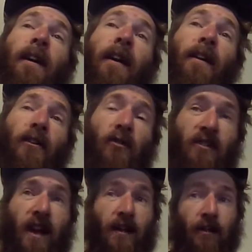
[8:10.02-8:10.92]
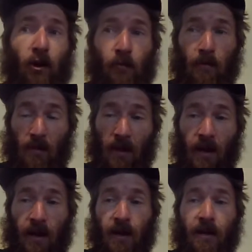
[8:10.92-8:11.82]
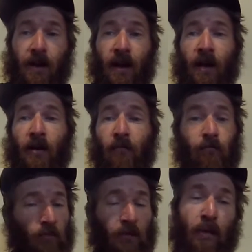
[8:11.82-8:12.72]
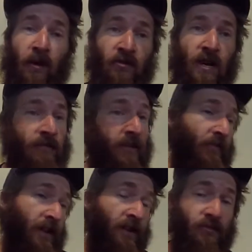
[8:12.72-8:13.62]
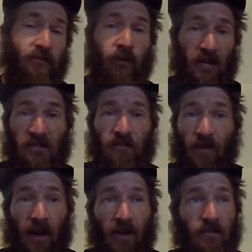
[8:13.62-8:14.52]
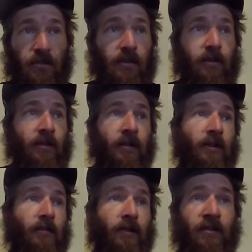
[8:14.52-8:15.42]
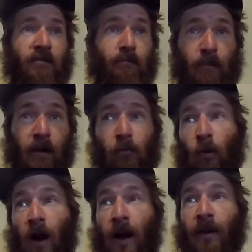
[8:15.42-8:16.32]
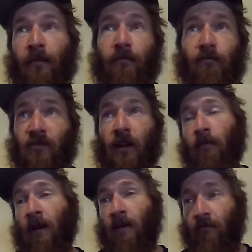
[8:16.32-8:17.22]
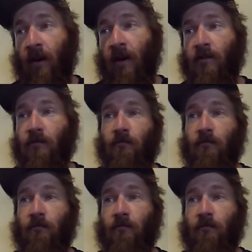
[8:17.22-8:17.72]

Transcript: And of course, I had the Hobie PA, and with pedal drive, that thing is crazy fast. You know, it's big, wide, stable, and fast.